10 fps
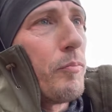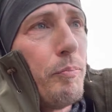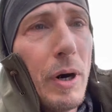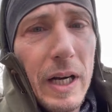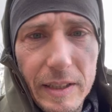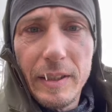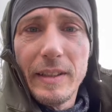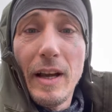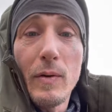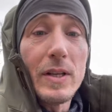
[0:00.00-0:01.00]
But
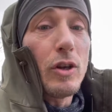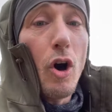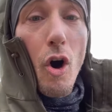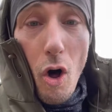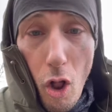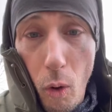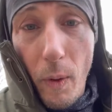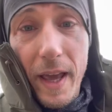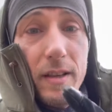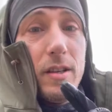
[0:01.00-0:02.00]
there is
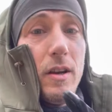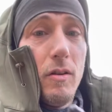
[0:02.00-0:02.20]
always a